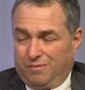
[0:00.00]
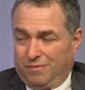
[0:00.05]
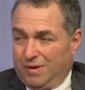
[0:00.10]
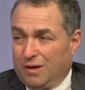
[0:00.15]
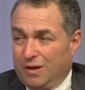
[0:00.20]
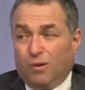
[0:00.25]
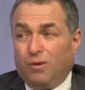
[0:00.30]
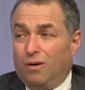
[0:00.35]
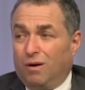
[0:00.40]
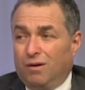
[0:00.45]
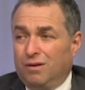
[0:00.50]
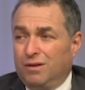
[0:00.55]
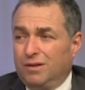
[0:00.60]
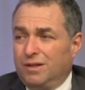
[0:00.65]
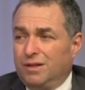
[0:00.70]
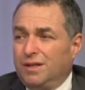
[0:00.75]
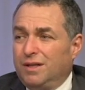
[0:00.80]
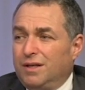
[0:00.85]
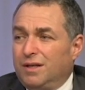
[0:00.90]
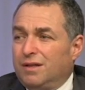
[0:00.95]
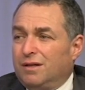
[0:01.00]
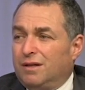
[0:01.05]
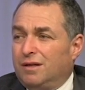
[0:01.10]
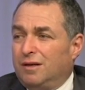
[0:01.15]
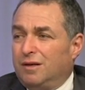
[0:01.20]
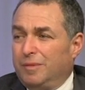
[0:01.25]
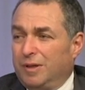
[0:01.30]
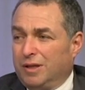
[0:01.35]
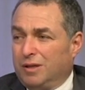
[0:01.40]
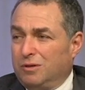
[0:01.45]
at all.
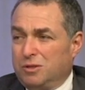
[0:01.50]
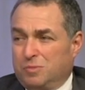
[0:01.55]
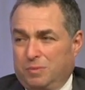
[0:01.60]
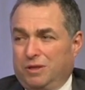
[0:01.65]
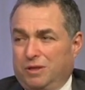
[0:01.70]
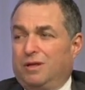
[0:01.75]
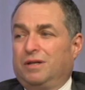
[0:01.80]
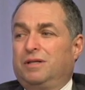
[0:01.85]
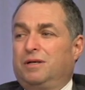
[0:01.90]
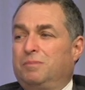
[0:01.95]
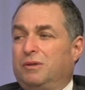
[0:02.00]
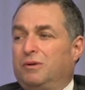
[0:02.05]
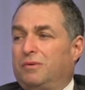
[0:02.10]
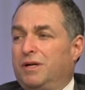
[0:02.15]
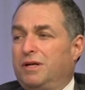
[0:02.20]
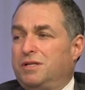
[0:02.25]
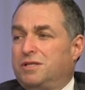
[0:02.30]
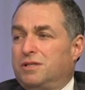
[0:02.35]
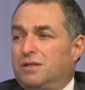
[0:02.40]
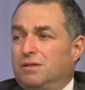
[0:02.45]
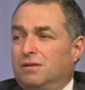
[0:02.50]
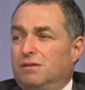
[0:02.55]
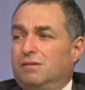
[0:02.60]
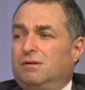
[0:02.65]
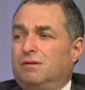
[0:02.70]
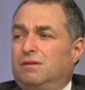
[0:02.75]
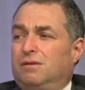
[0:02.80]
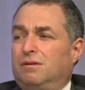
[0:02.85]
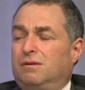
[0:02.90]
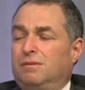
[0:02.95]
And it goes beyond immigration.
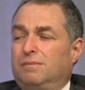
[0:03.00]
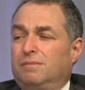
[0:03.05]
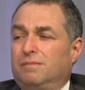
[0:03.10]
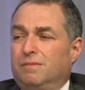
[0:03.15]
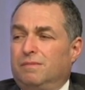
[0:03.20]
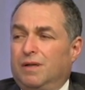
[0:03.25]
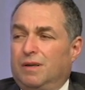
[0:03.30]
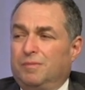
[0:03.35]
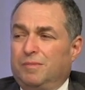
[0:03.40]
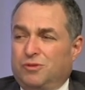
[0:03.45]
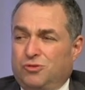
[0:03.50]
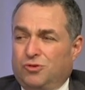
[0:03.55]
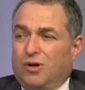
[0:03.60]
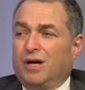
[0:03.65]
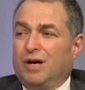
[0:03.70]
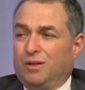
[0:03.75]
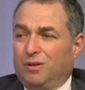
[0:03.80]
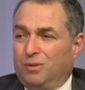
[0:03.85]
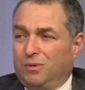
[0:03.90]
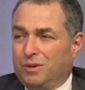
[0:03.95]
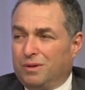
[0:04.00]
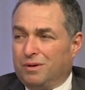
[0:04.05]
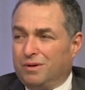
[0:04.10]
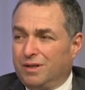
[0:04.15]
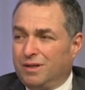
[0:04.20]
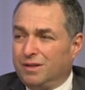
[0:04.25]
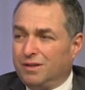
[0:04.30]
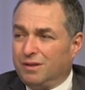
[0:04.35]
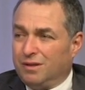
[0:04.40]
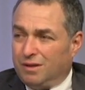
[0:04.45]
I'm a trial lawyer,
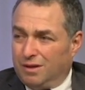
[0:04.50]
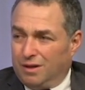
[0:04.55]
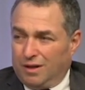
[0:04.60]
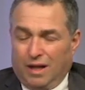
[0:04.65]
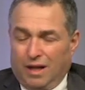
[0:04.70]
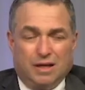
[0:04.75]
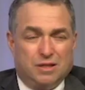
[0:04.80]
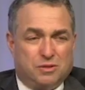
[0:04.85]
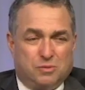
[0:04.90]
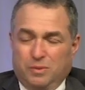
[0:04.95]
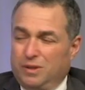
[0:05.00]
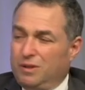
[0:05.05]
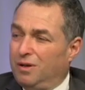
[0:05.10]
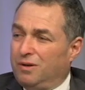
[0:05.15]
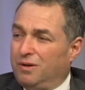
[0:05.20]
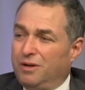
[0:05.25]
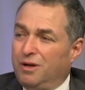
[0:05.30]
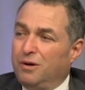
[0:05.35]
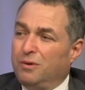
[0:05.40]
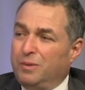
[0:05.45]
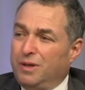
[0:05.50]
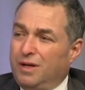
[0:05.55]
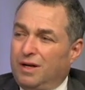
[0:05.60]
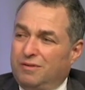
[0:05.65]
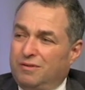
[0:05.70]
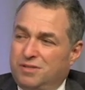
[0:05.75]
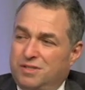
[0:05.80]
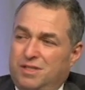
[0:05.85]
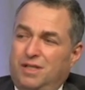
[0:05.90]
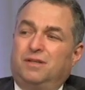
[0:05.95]
and as we all know, we
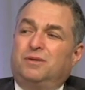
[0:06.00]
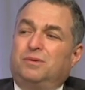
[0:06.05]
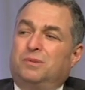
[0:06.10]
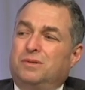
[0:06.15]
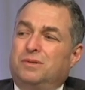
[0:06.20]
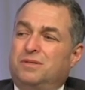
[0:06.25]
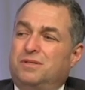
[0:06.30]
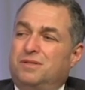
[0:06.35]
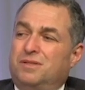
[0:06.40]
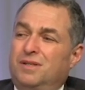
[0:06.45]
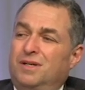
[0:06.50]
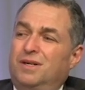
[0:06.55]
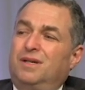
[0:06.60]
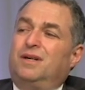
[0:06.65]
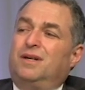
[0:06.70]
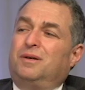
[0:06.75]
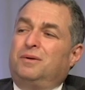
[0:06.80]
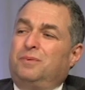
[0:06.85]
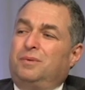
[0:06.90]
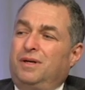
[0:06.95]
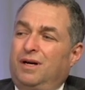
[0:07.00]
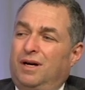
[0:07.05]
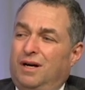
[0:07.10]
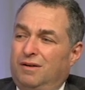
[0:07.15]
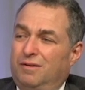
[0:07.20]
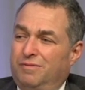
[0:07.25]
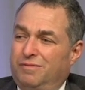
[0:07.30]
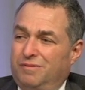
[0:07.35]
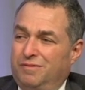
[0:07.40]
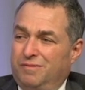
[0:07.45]
have state courts, we
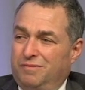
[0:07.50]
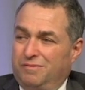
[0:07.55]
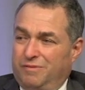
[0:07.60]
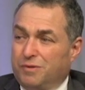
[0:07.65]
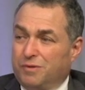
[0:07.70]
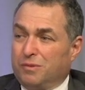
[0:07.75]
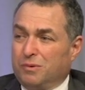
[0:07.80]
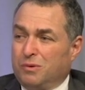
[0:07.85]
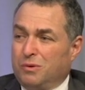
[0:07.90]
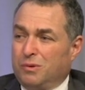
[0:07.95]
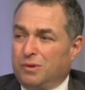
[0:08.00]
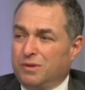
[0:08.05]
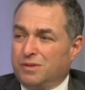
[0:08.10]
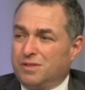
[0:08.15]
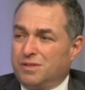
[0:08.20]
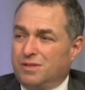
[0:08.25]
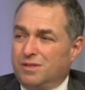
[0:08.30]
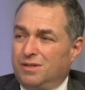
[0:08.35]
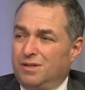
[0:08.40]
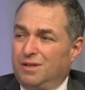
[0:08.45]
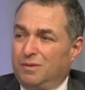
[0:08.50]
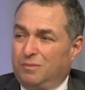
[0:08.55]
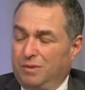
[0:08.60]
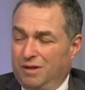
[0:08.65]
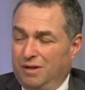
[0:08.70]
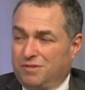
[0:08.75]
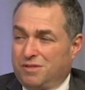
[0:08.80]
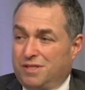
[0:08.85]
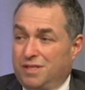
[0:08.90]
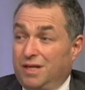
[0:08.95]
have federal courts, we
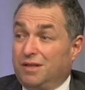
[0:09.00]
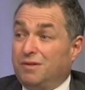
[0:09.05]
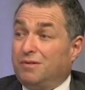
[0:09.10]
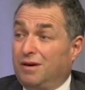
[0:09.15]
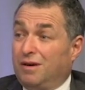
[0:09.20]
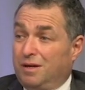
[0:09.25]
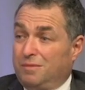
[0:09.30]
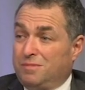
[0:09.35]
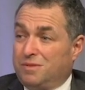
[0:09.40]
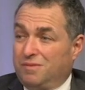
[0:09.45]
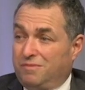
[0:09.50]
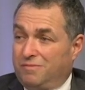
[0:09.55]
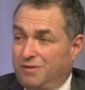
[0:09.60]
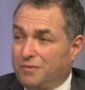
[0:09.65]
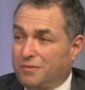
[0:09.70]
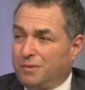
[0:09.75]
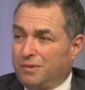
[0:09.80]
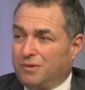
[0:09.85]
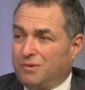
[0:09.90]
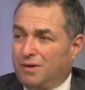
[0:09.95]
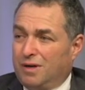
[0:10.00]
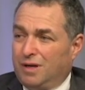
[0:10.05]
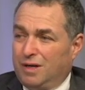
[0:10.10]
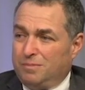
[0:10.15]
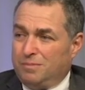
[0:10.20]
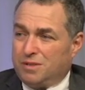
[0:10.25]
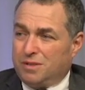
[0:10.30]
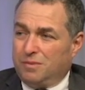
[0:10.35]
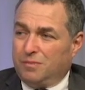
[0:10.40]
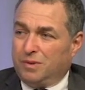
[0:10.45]
have state crimes and federal
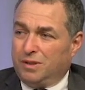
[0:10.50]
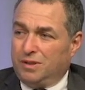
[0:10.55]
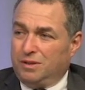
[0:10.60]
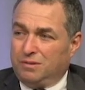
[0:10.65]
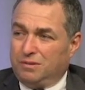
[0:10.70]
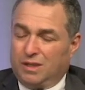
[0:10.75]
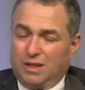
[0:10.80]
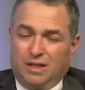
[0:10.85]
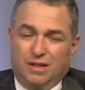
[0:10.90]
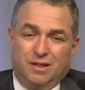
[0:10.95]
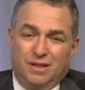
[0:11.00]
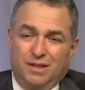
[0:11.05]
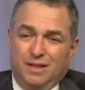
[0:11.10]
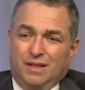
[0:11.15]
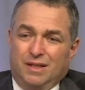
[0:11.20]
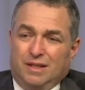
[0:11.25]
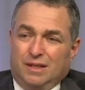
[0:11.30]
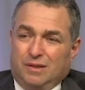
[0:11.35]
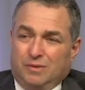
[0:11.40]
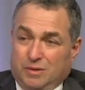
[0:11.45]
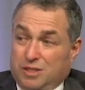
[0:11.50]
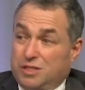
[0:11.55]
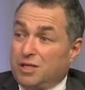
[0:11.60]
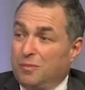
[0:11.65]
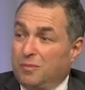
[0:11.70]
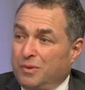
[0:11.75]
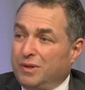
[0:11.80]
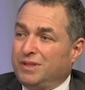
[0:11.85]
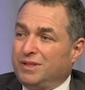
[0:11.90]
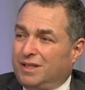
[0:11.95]
crimes, and when
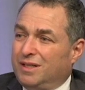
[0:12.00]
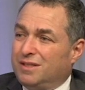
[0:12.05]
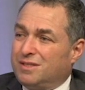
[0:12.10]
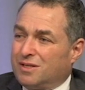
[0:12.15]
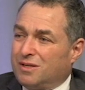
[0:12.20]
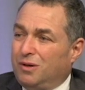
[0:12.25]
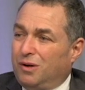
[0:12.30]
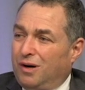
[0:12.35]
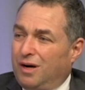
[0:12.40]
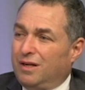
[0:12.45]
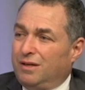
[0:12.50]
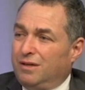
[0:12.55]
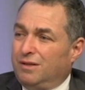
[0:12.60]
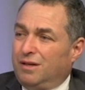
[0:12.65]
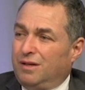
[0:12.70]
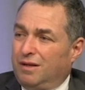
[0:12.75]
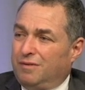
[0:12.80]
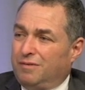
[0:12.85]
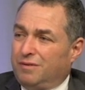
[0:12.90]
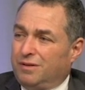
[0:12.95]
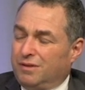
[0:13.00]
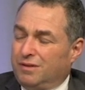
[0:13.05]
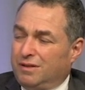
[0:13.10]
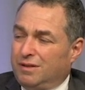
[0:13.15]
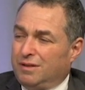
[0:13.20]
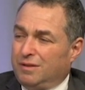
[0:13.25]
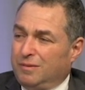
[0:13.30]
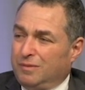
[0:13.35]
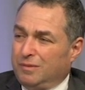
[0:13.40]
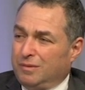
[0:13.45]
someone gets caught having
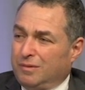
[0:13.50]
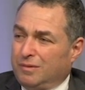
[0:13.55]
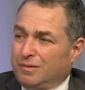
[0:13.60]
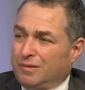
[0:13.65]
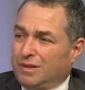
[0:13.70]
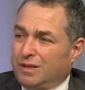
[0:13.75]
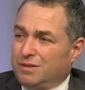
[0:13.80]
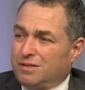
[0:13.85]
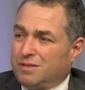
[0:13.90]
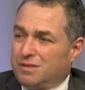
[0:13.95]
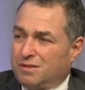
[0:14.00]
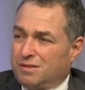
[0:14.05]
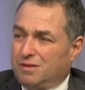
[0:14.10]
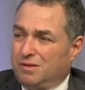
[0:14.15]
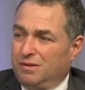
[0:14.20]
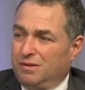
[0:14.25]
or gets